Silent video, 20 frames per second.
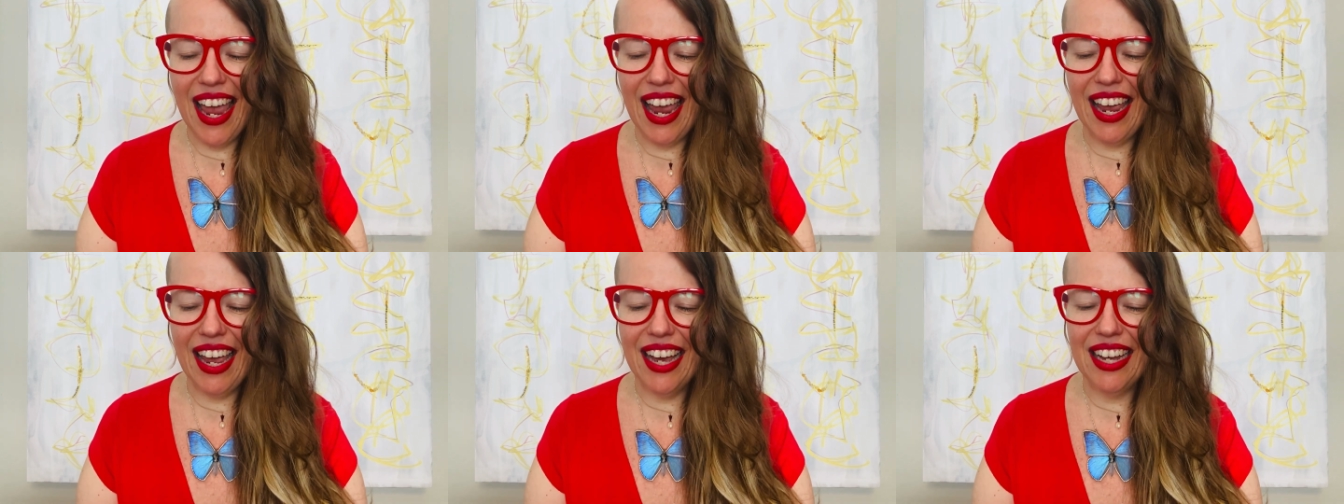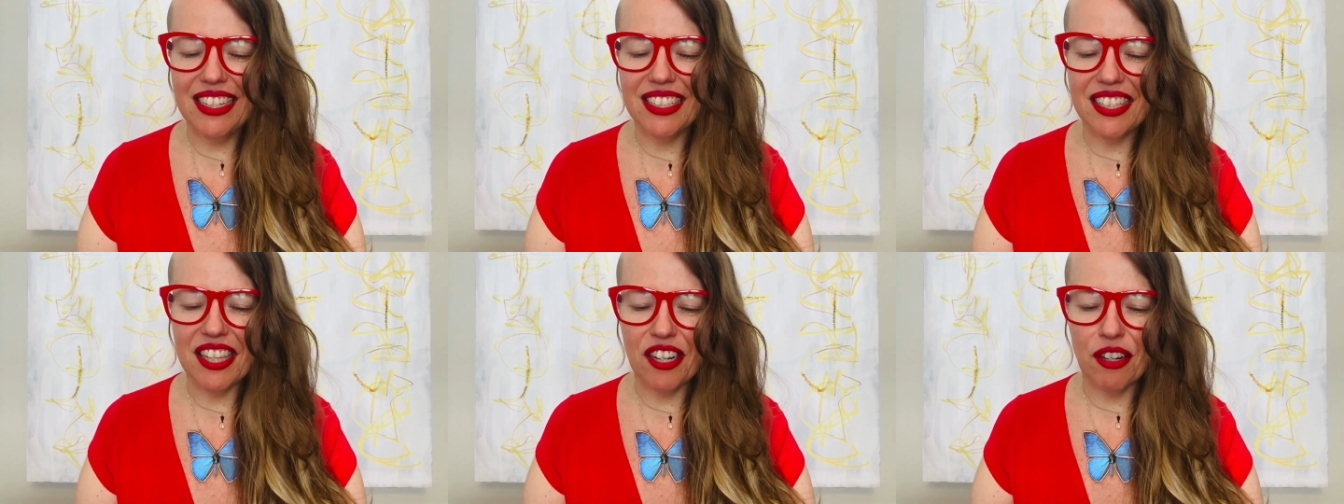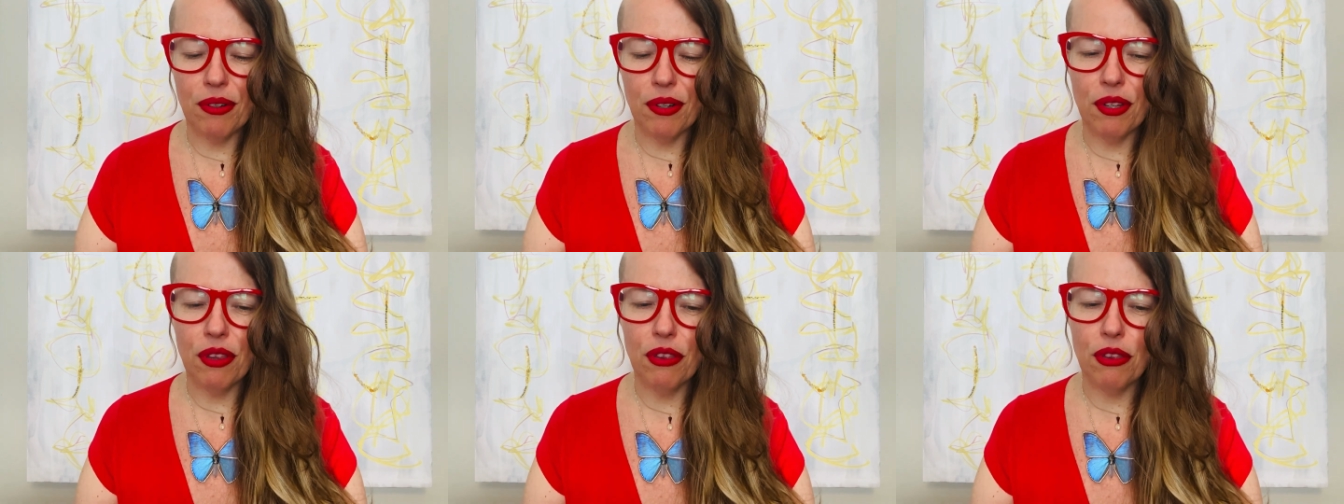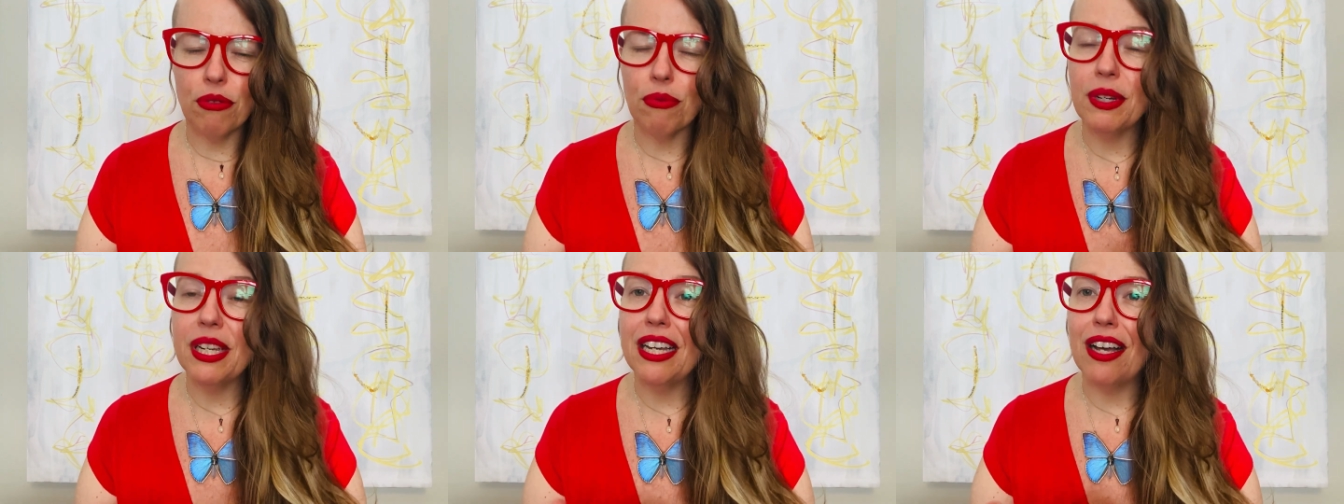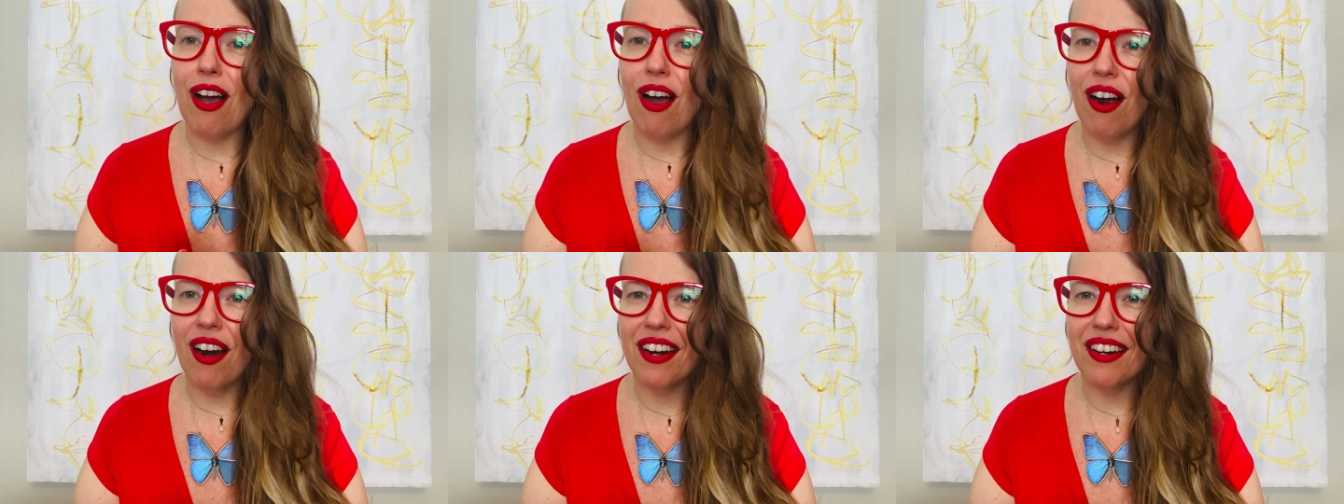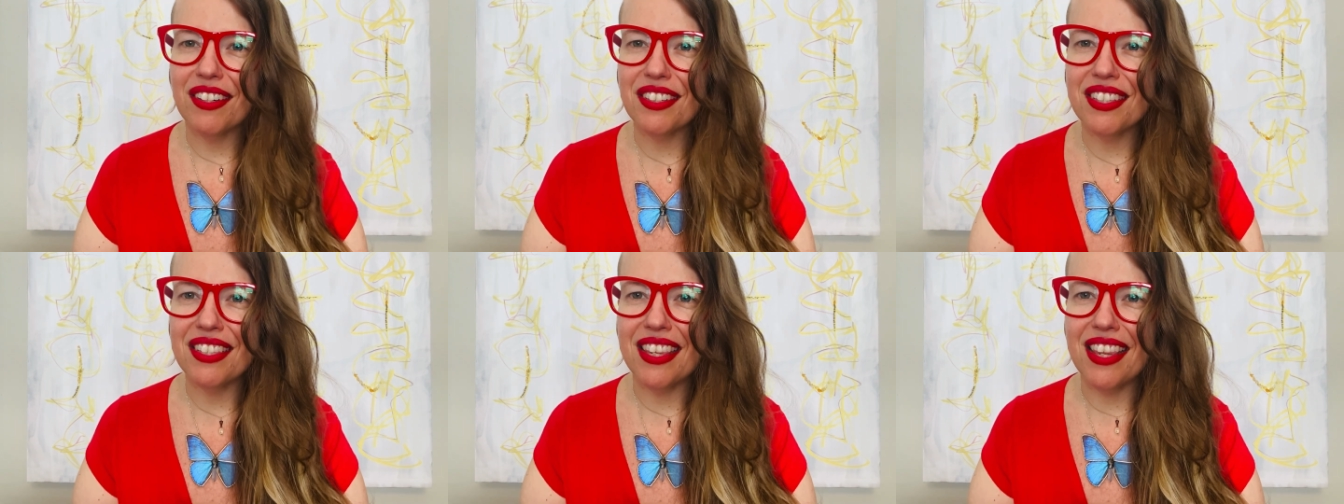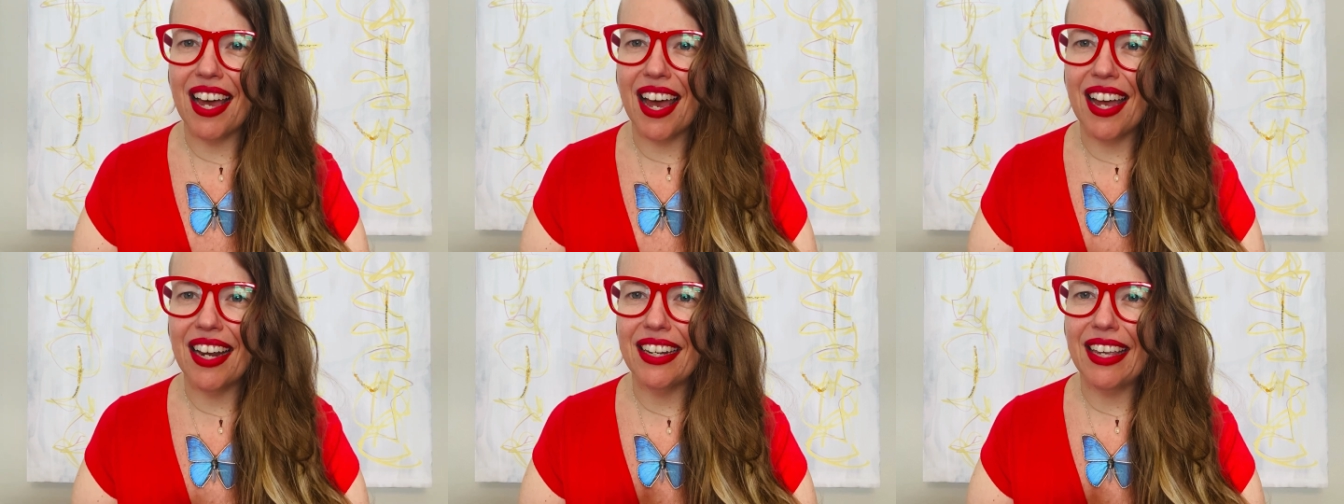And there were three cards
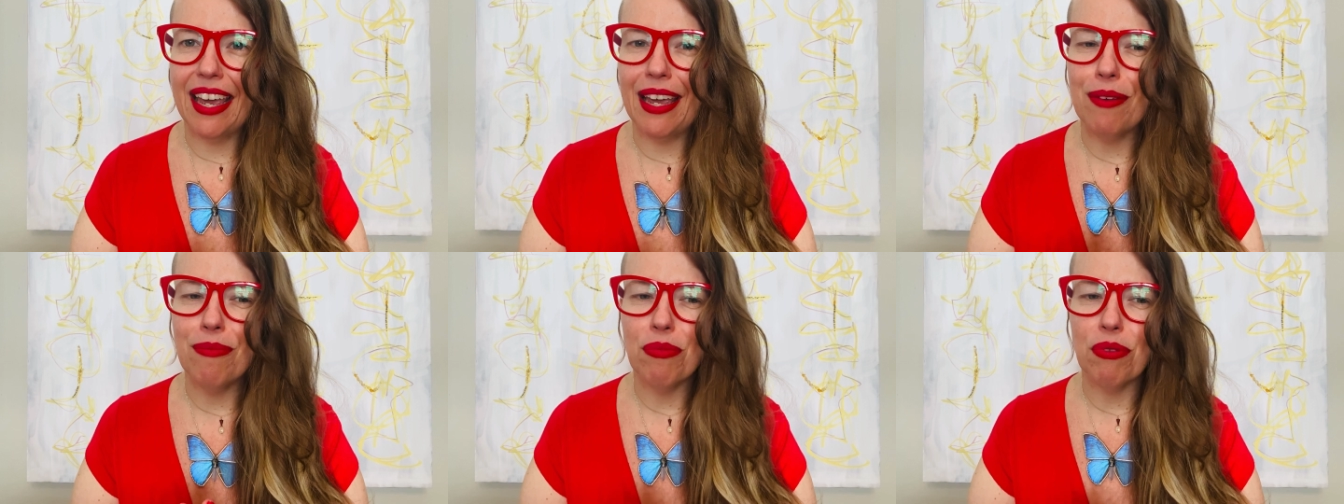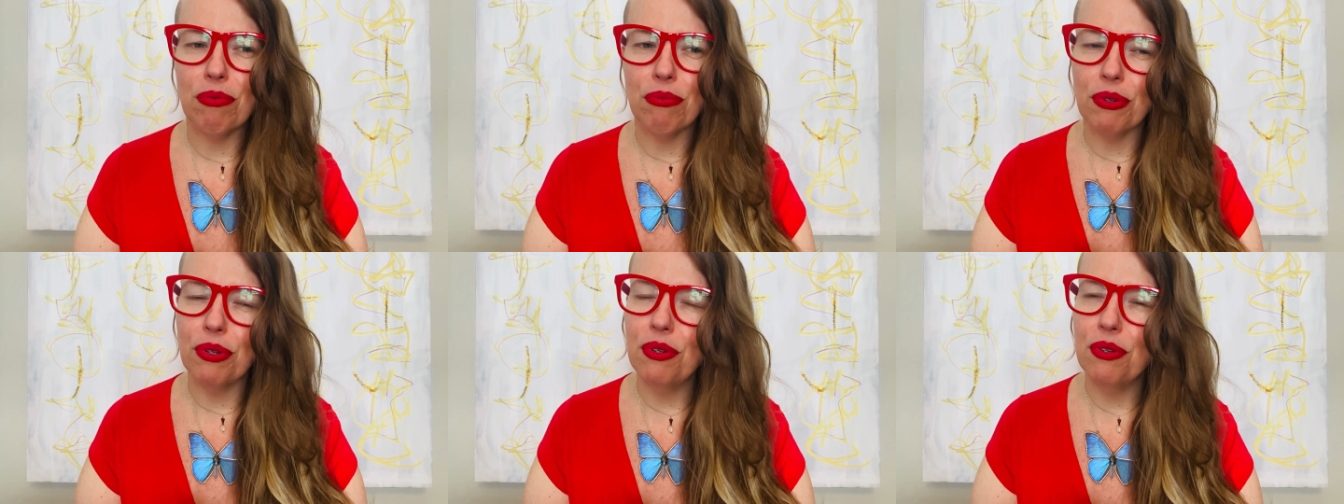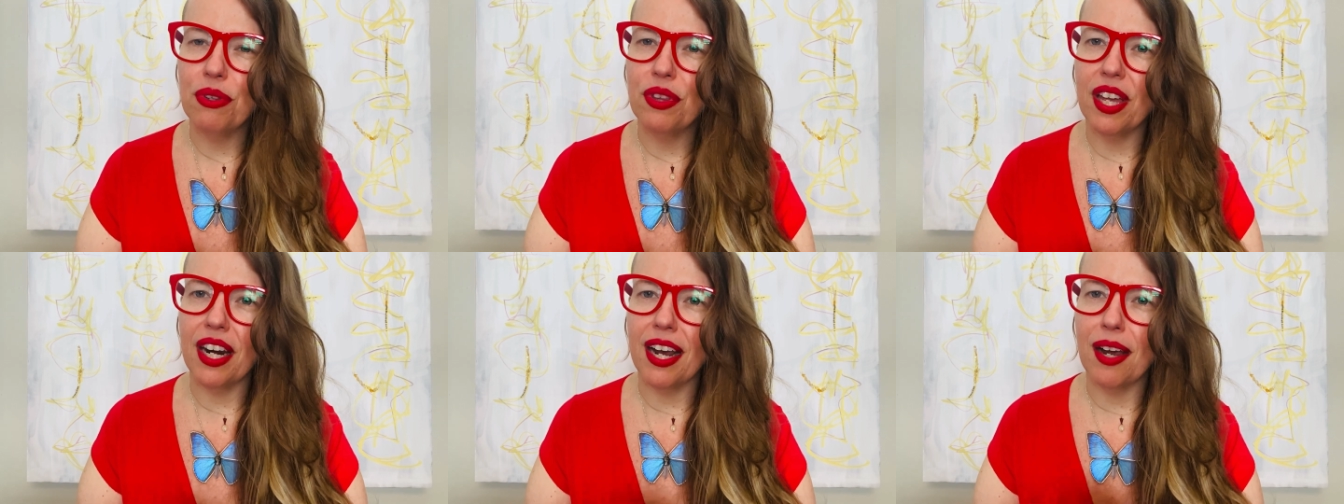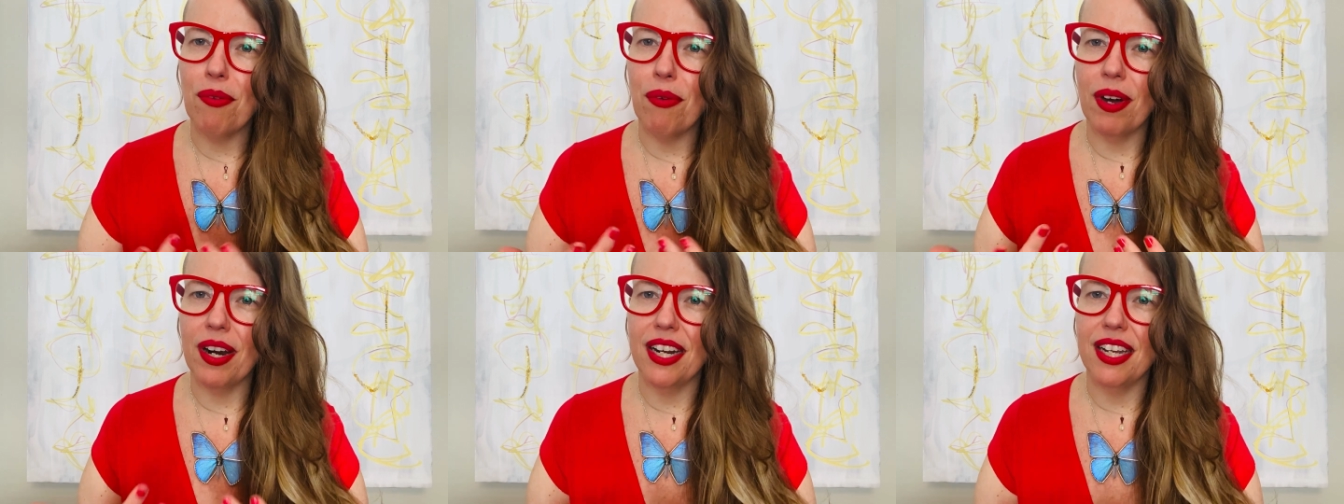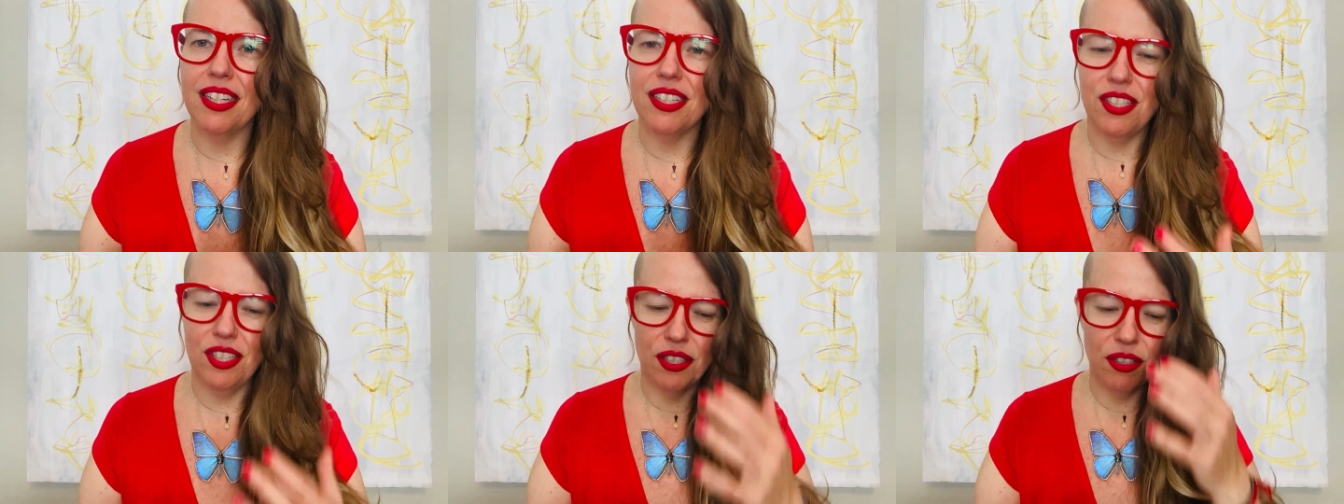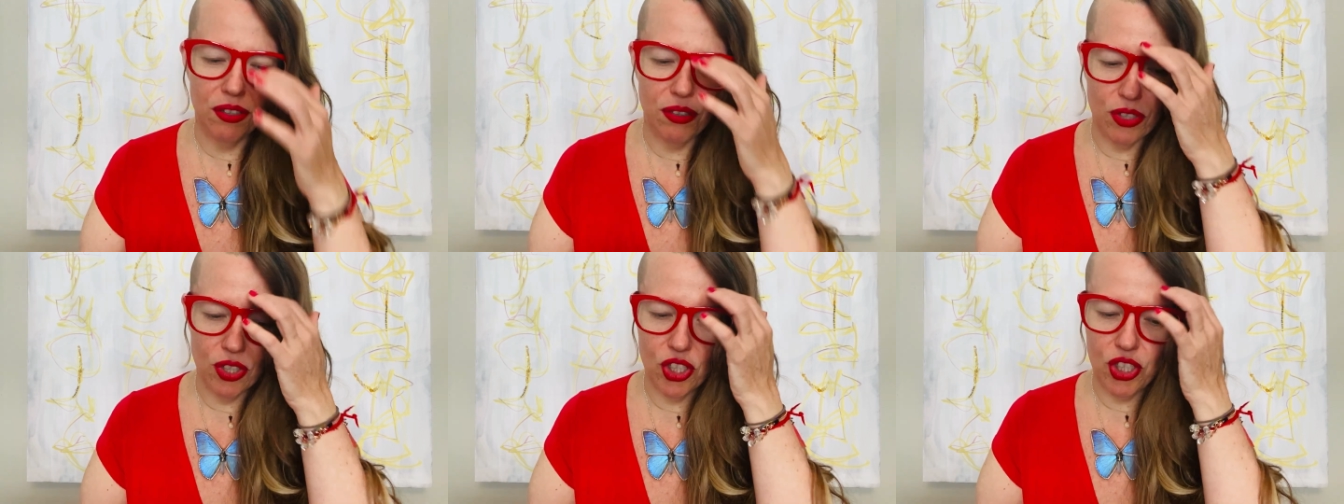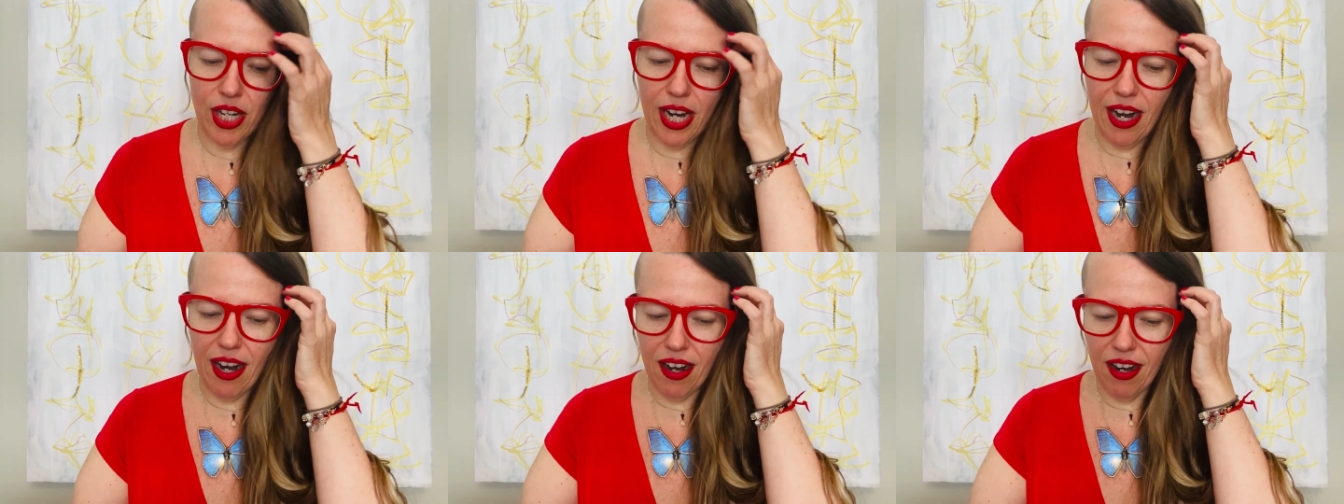that came through that I wanted to
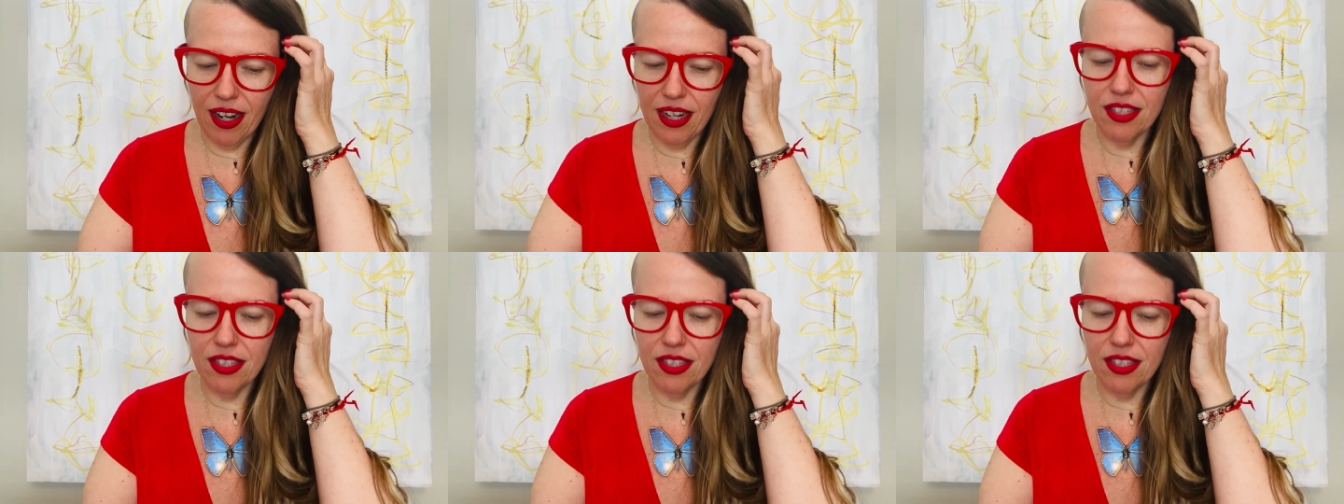share.